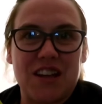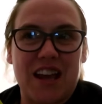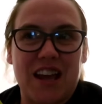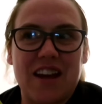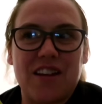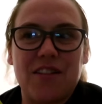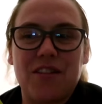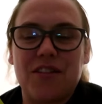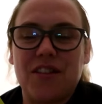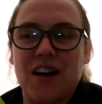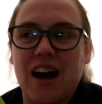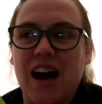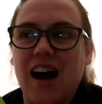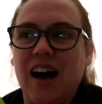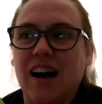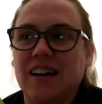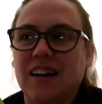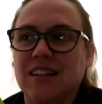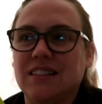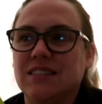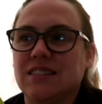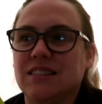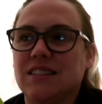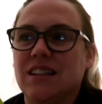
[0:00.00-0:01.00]
Death
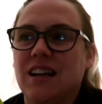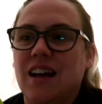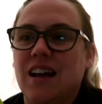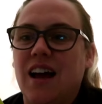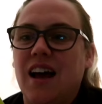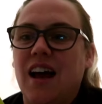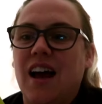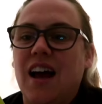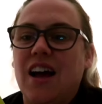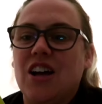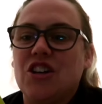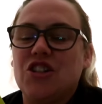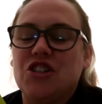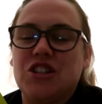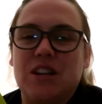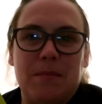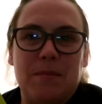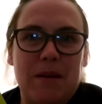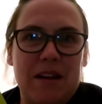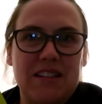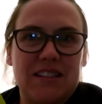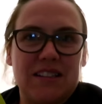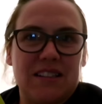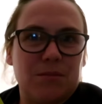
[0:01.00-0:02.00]
and
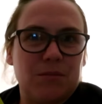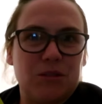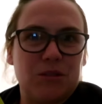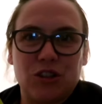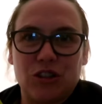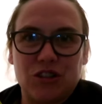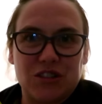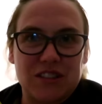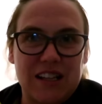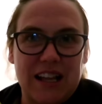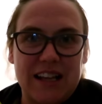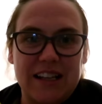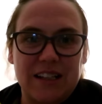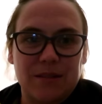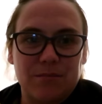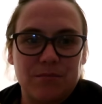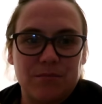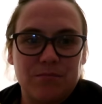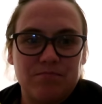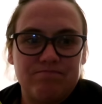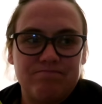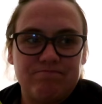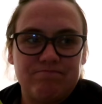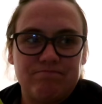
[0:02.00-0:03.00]
she meets him and doesn't like
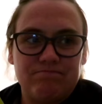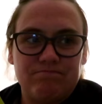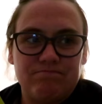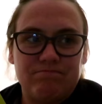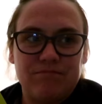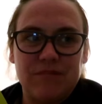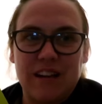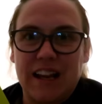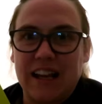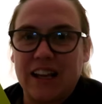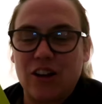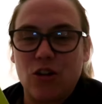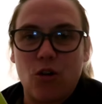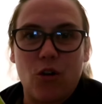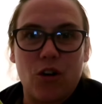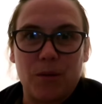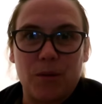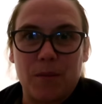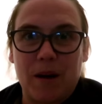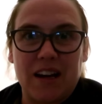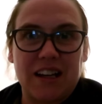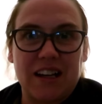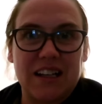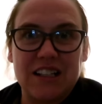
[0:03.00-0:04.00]
him like
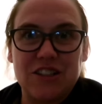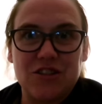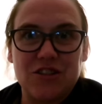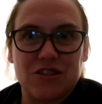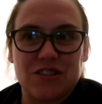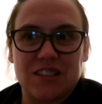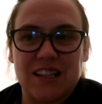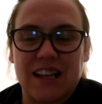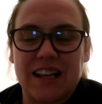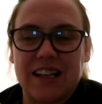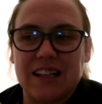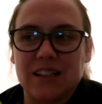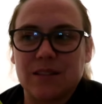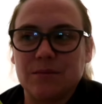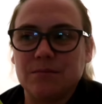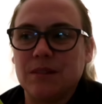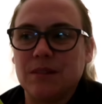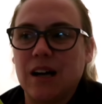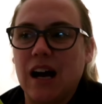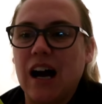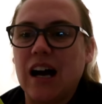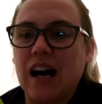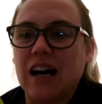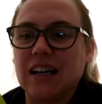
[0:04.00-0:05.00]
automatically doesn't like
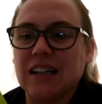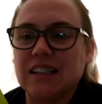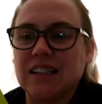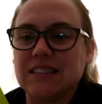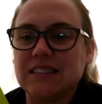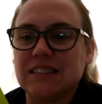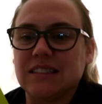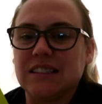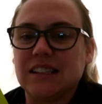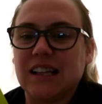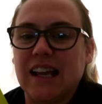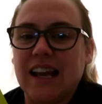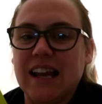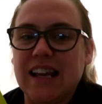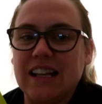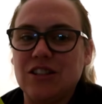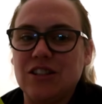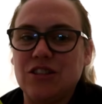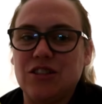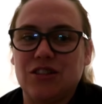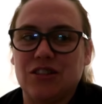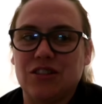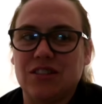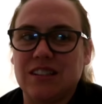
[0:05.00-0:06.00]
him and
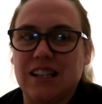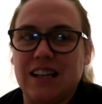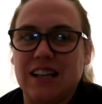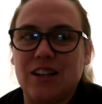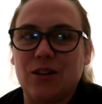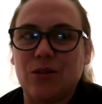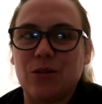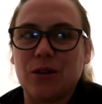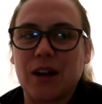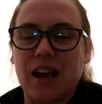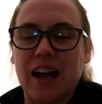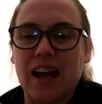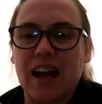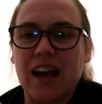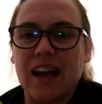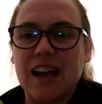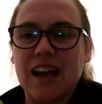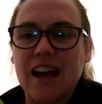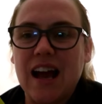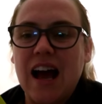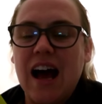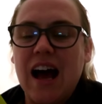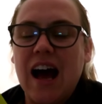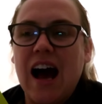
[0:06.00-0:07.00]
he's just like
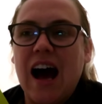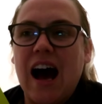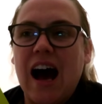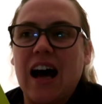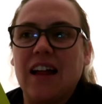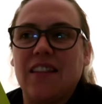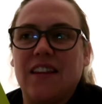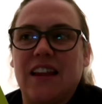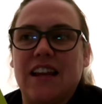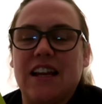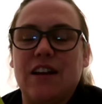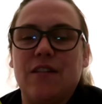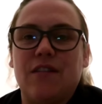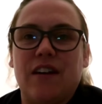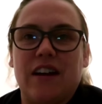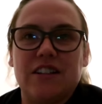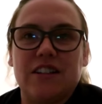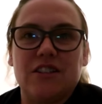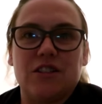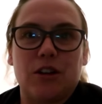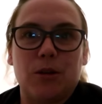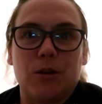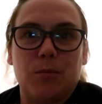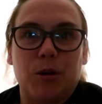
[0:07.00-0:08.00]
okay and then he
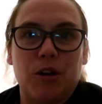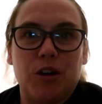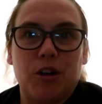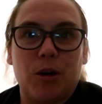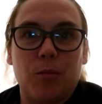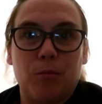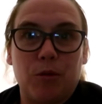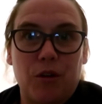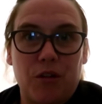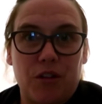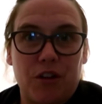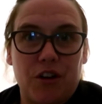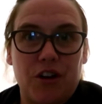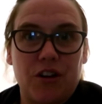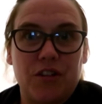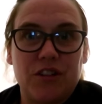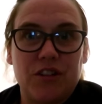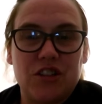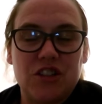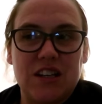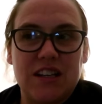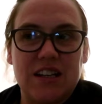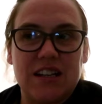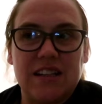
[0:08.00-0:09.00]
finds out about her brother
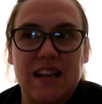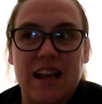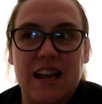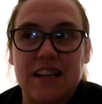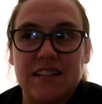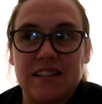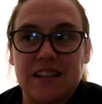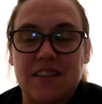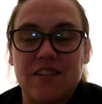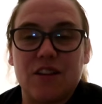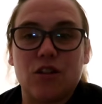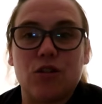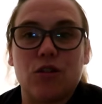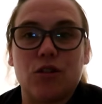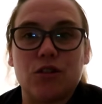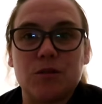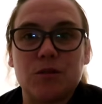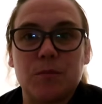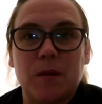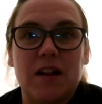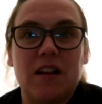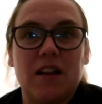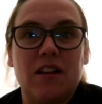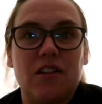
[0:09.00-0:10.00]
she he's in the
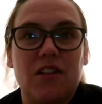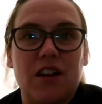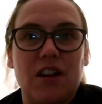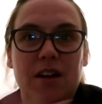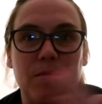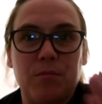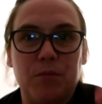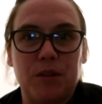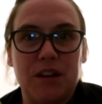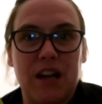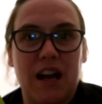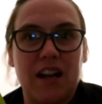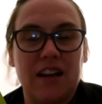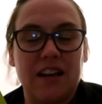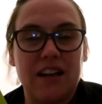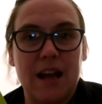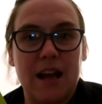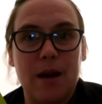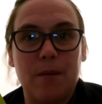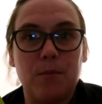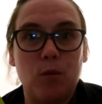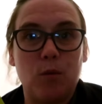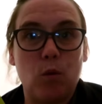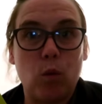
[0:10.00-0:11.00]
hospital that Brianna
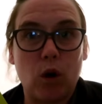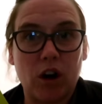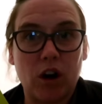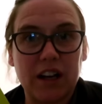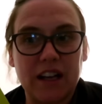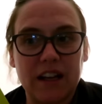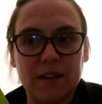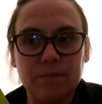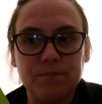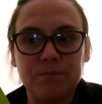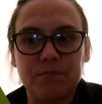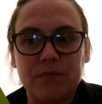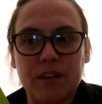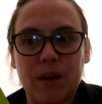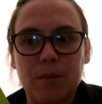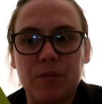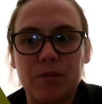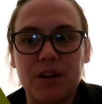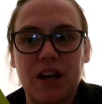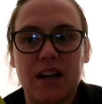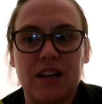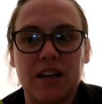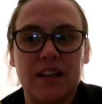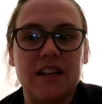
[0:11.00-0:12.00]
and him work in and
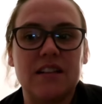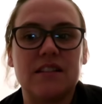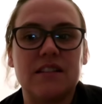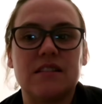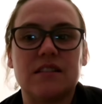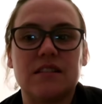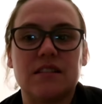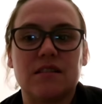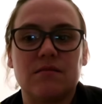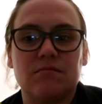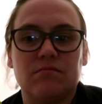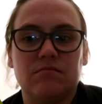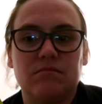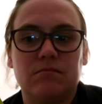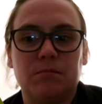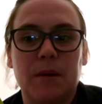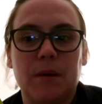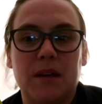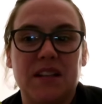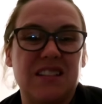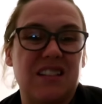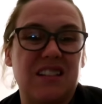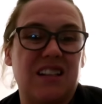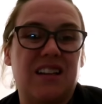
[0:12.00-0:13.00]
Brianna is
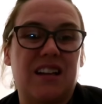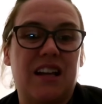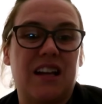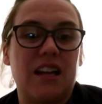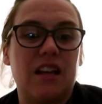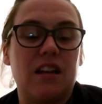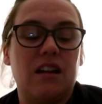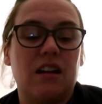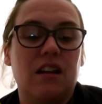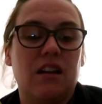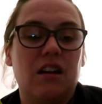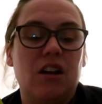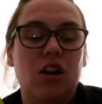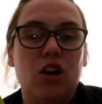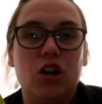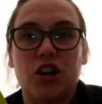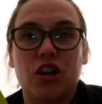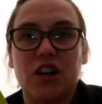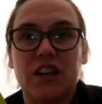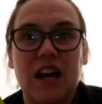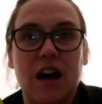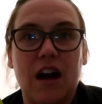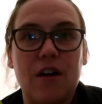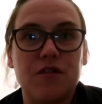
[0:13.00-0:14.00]
basically
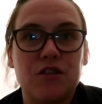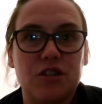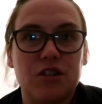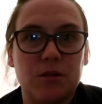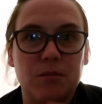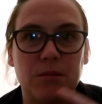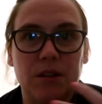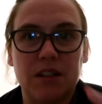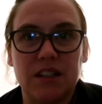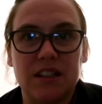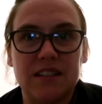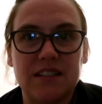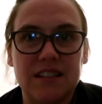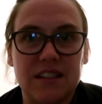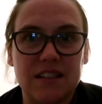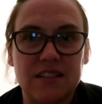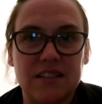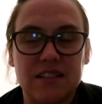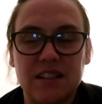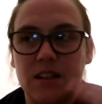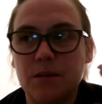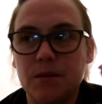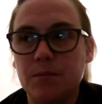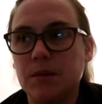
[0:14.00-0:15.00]
looking after him and
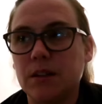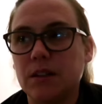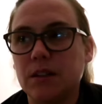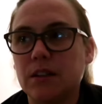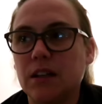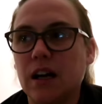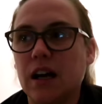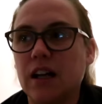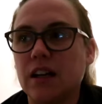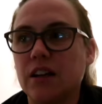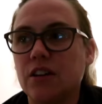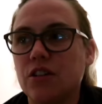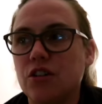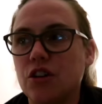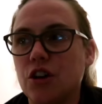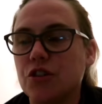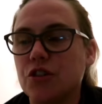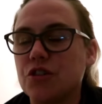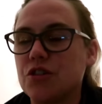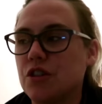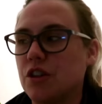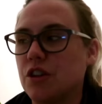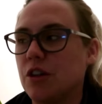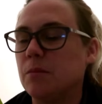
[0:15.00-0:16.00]
assisting him and, and
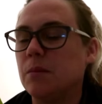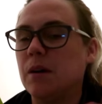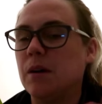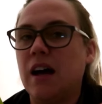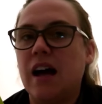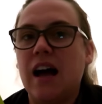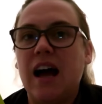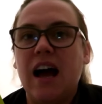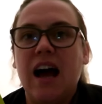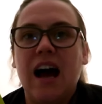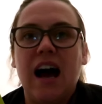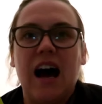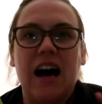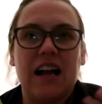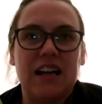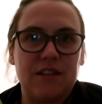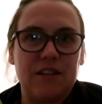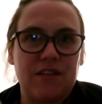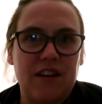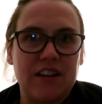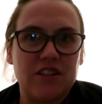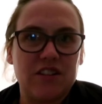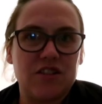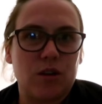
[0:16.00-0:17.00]
nurse to him and
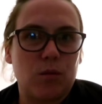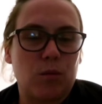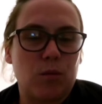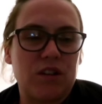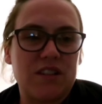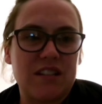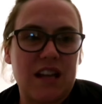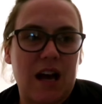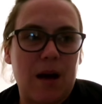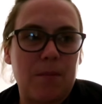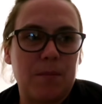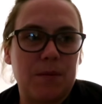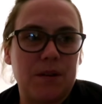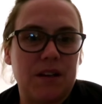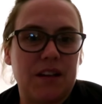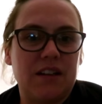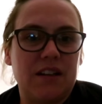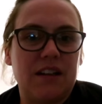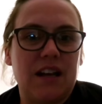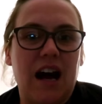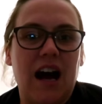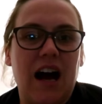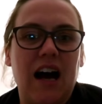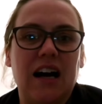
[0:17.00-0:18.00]
he finds out what's
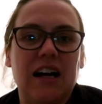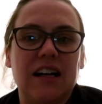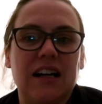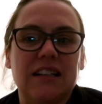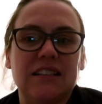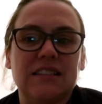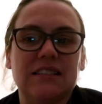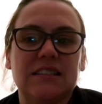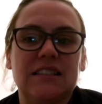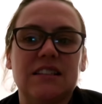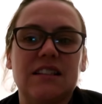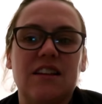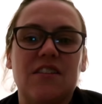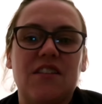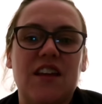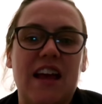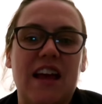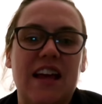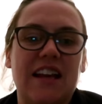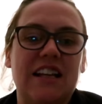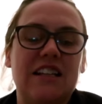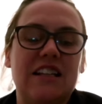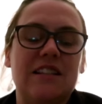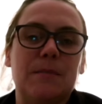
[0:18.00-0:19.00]
happening and
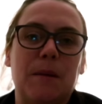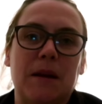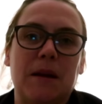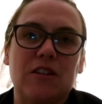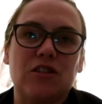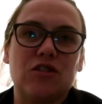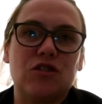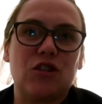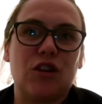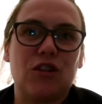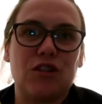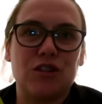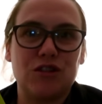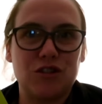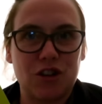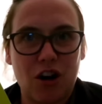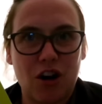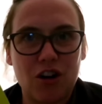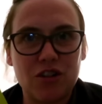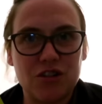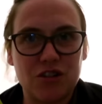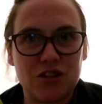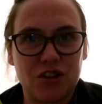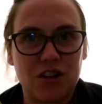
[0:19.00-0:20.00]
then he speaks to the
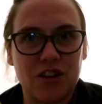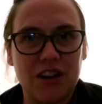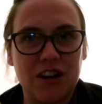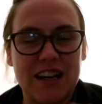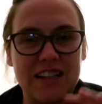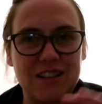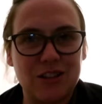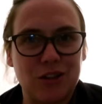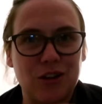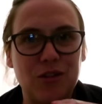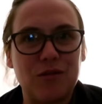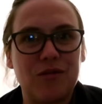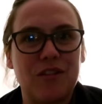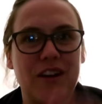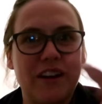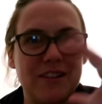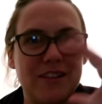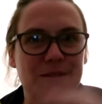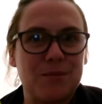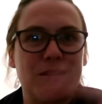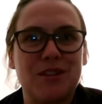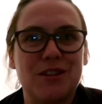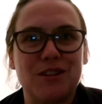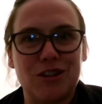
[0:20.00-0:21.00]
doctor he's good
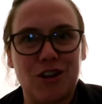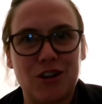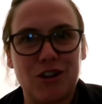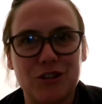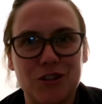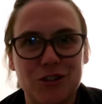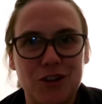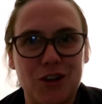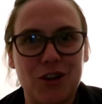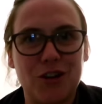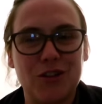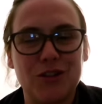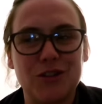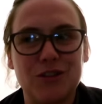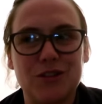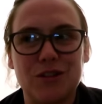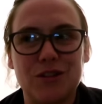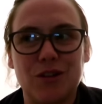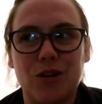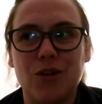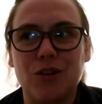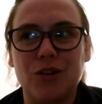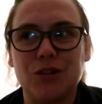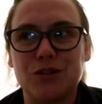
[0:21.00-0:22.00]
friends with the doctor
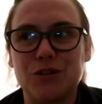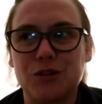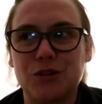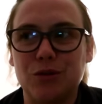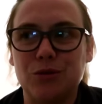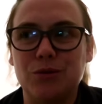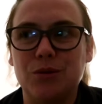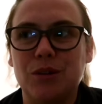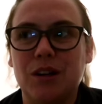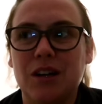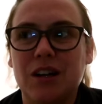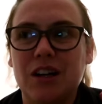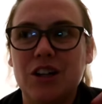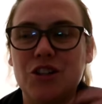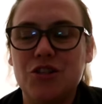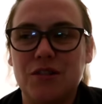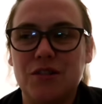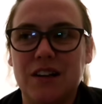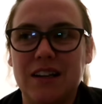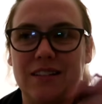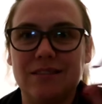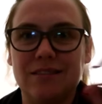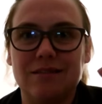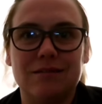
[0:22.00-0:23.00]
who's also
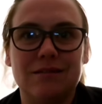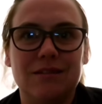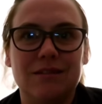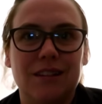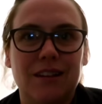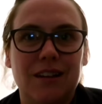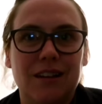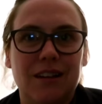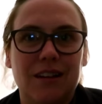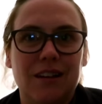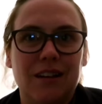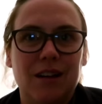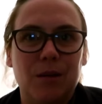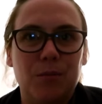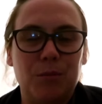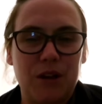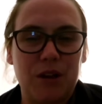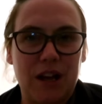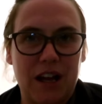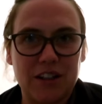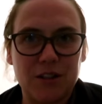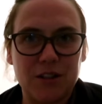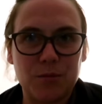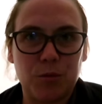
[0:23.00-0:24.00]
treating
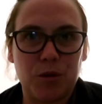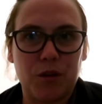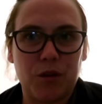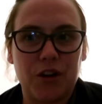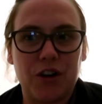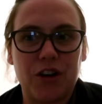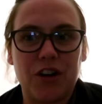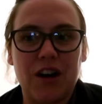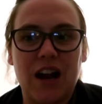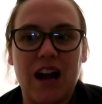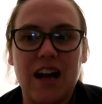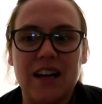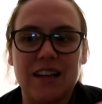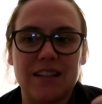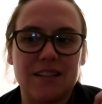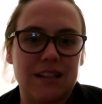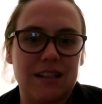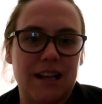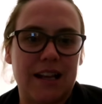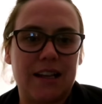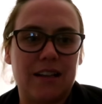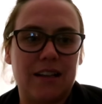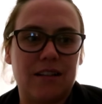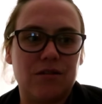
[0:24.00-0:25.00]
Brianna's brother and
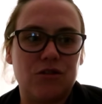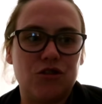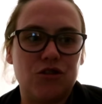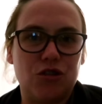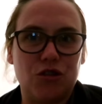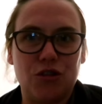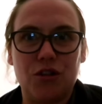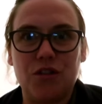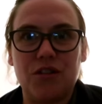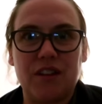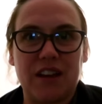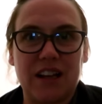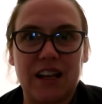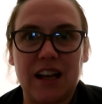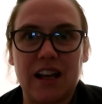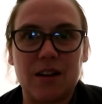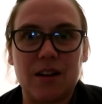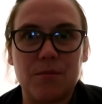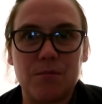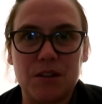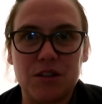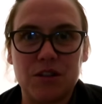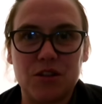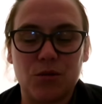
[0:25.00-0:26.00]
is like do you think I
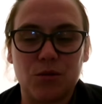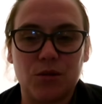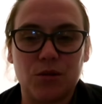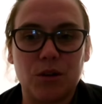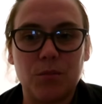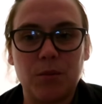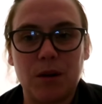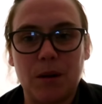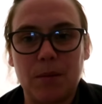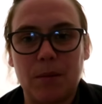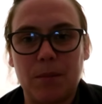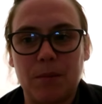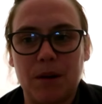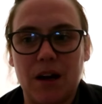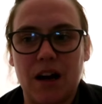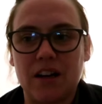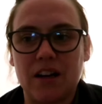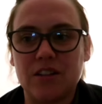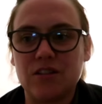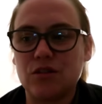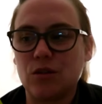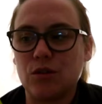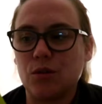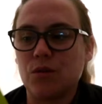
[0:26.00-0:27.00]
could be a donor blah blah
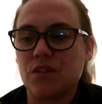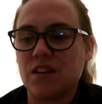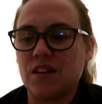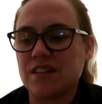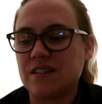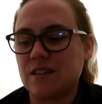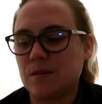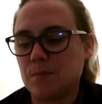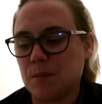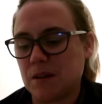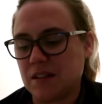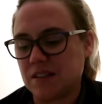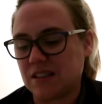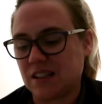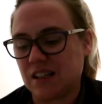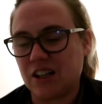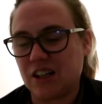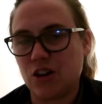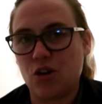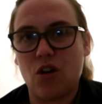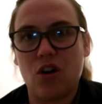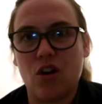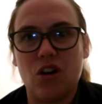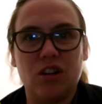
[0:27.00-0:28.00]
blah so this is
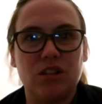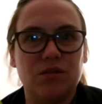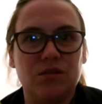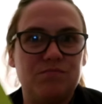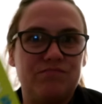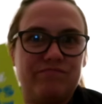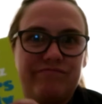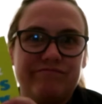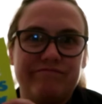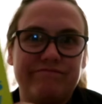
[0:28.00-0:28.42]
basically all